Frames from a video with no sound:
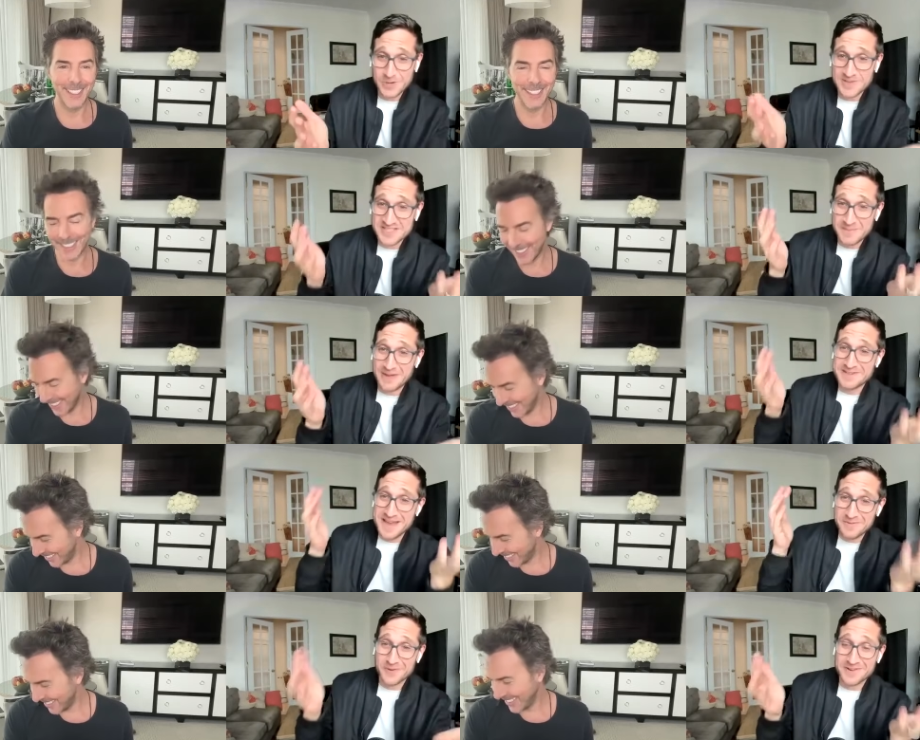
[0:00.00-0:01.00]
Speaker 1: who has somehow
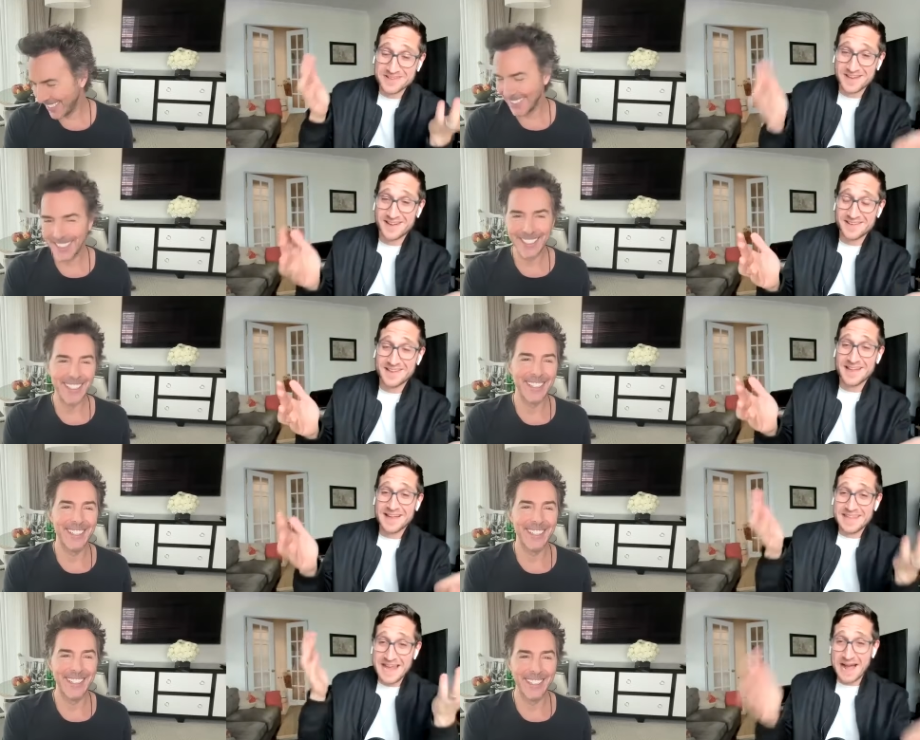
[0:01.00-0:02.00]
never done
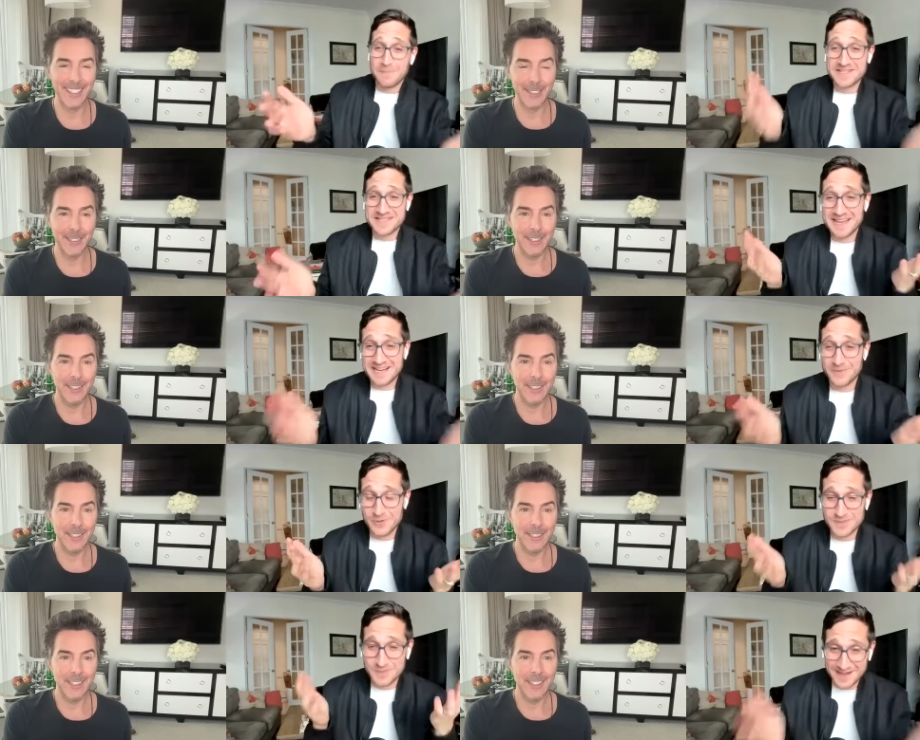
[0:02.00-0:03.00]
the Happy, Sad,
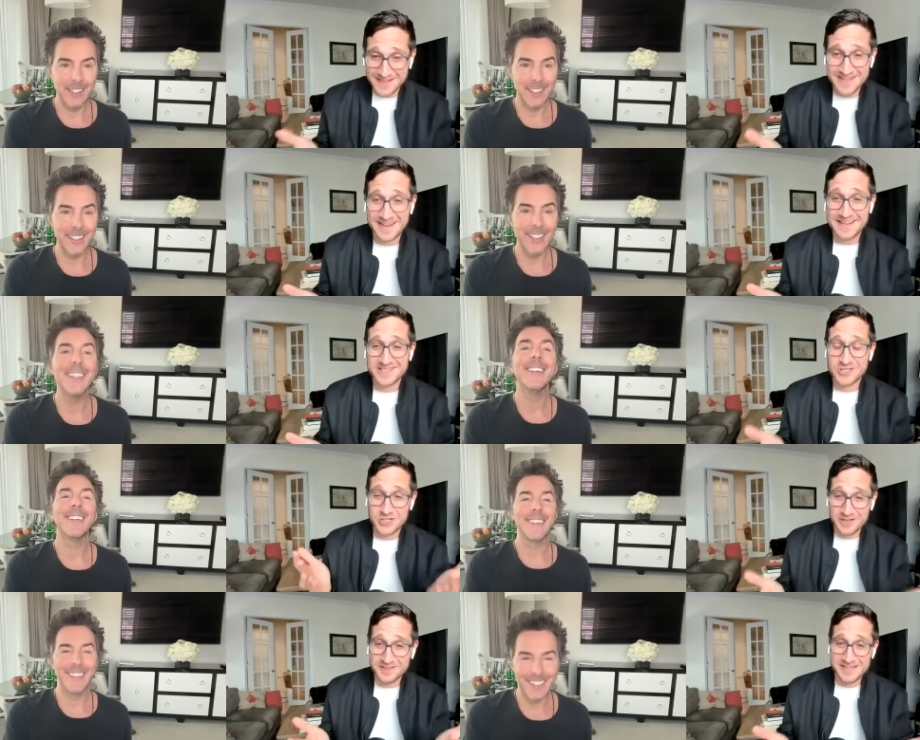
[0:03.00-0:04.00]
Confused podcast.
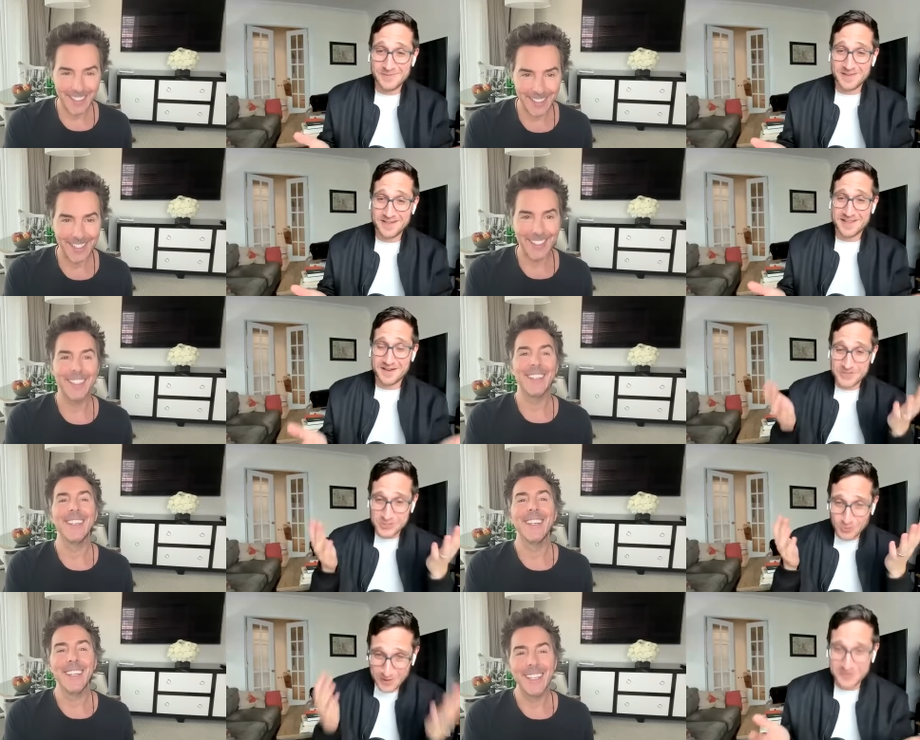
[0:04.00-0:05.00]
Shawn Levy, an
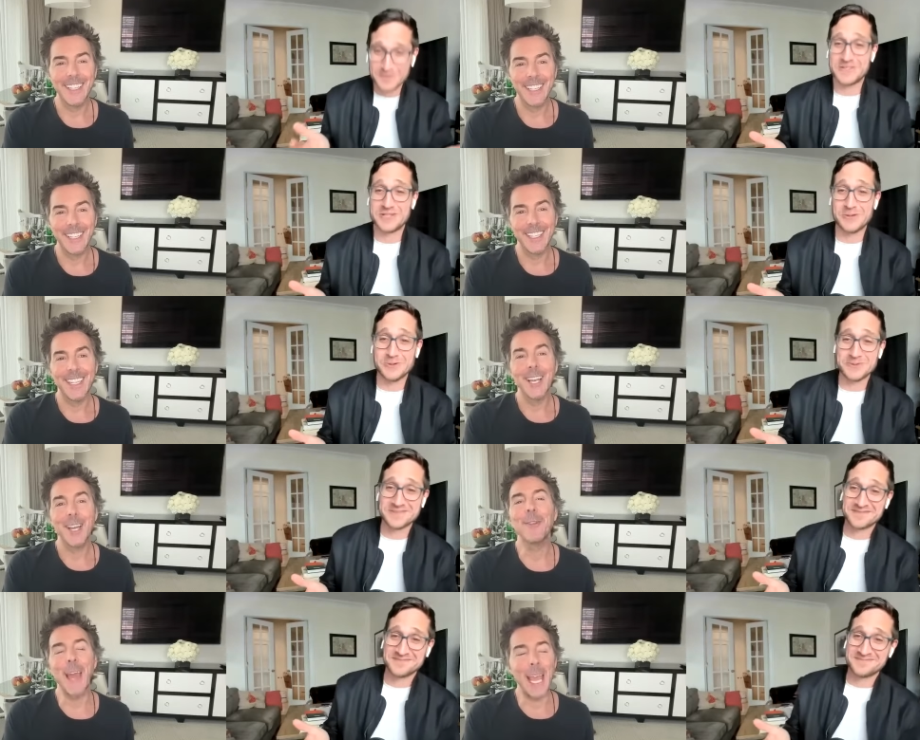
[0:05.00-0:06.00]
official welcome to you.
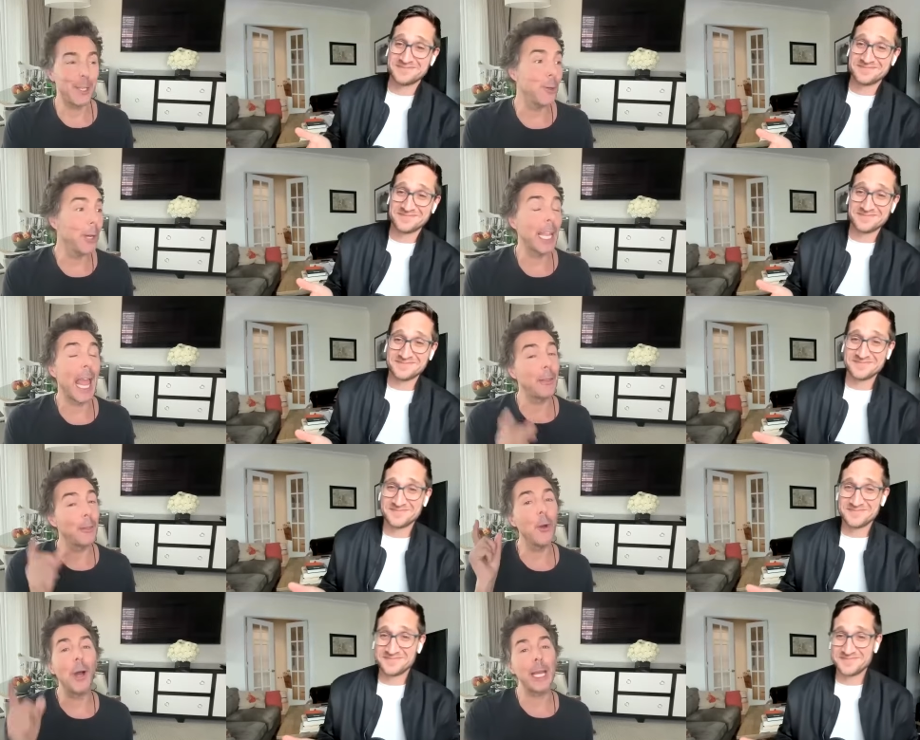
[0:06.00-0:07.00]
Speaker 2: Thank you. And,
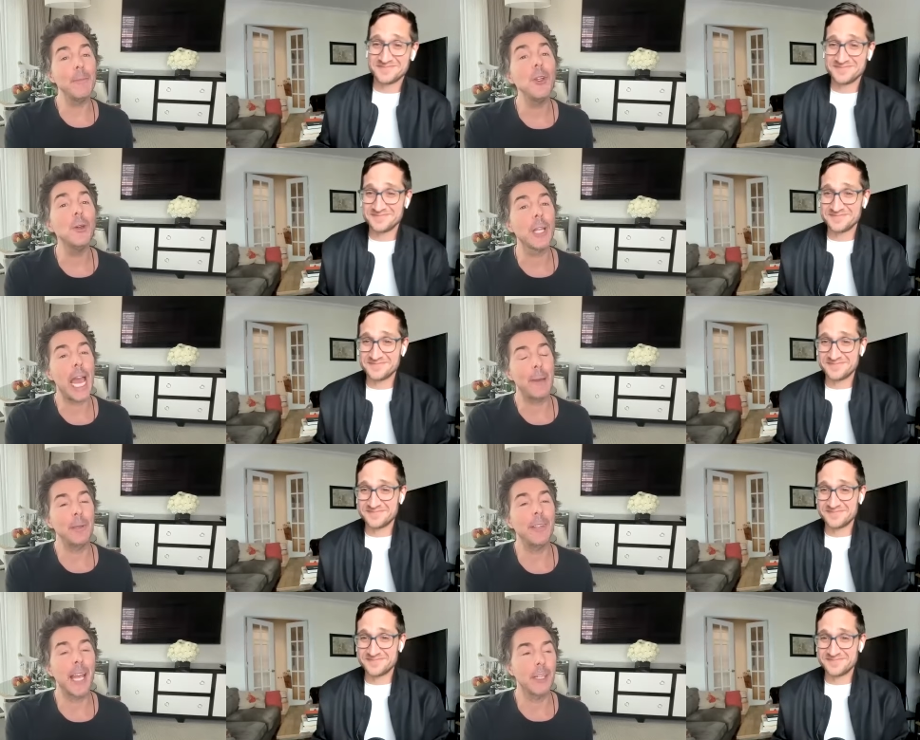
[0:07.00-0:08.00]
and though I am new to
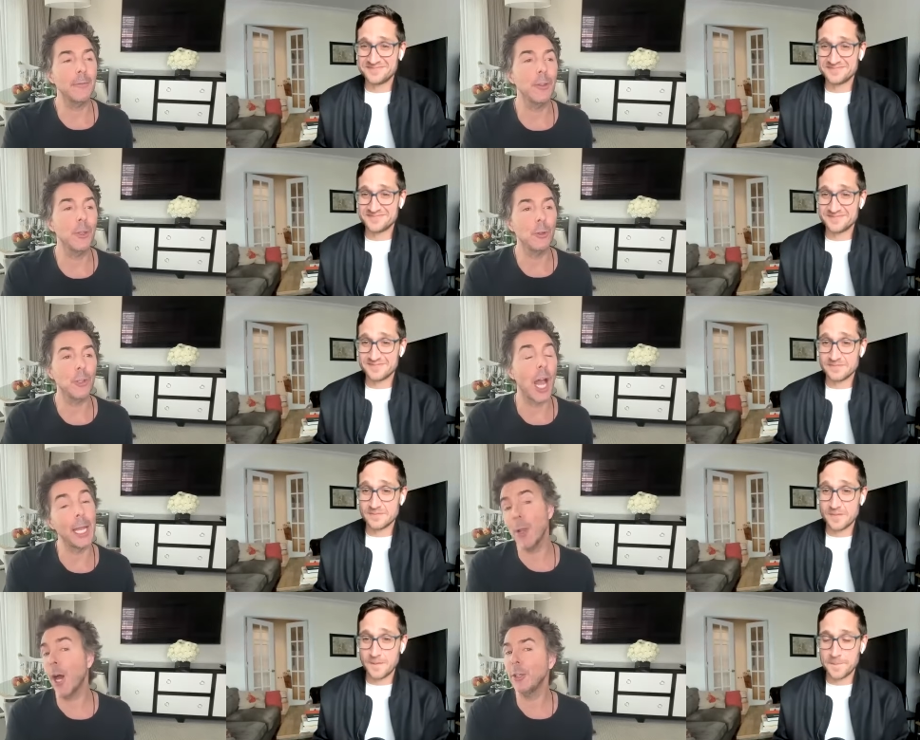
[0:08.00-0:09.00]
Happy, Sad, Confused, I
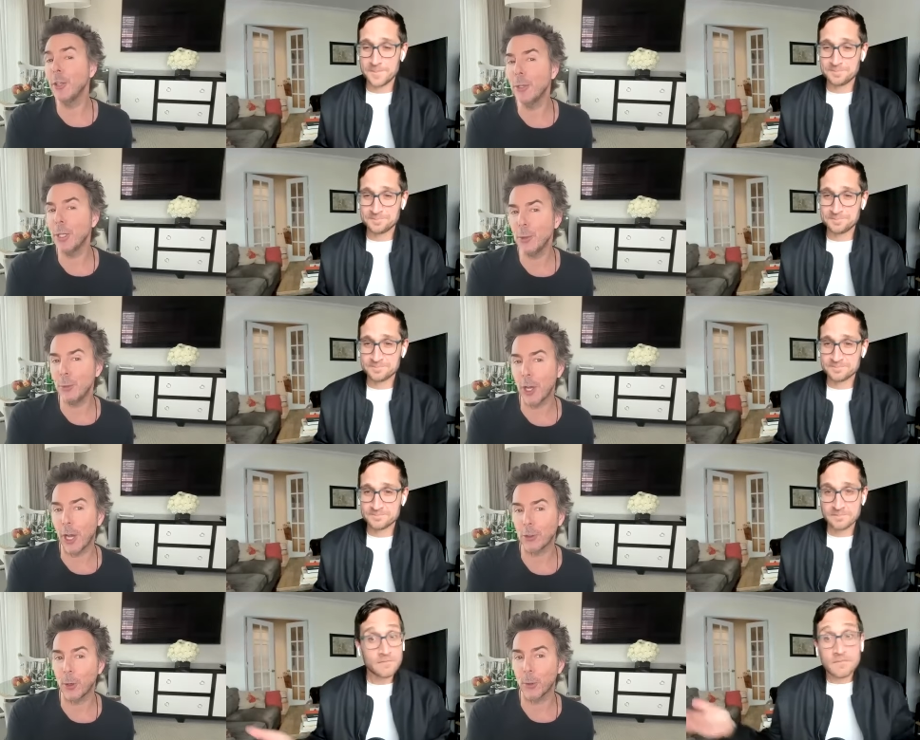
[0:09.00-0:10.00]
am not new to you,
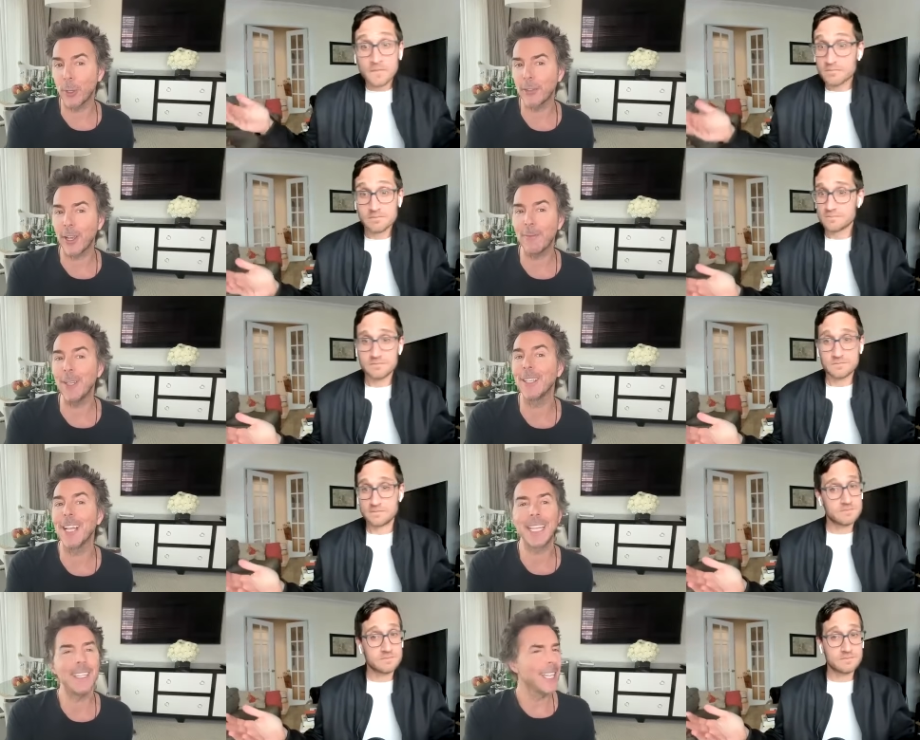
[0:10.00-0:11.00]
Josh Horowitz. I feel
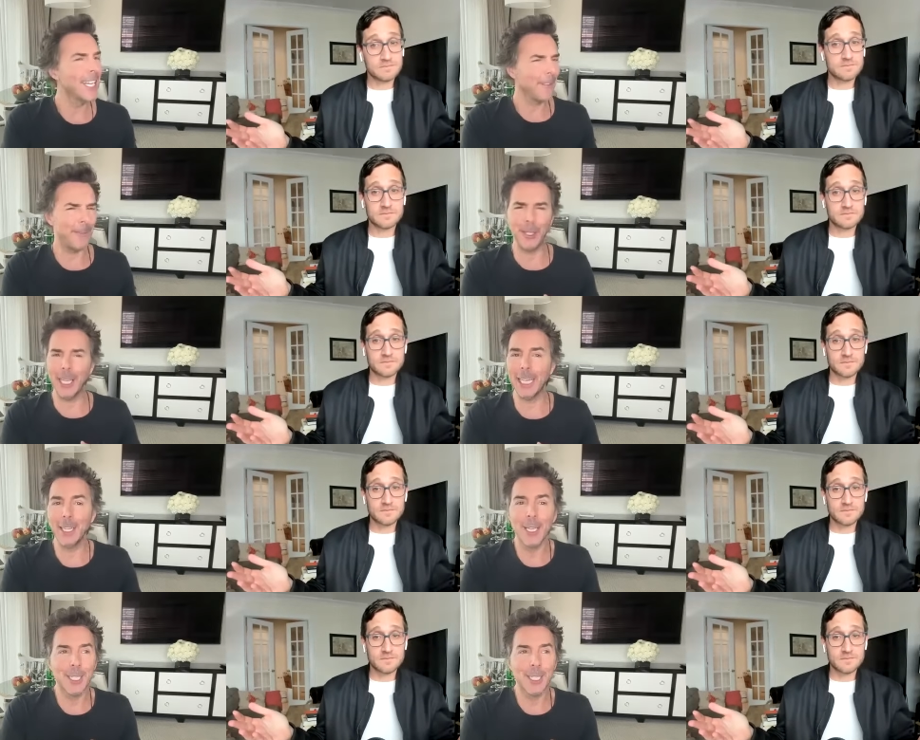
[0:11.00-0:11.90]
like, feel like,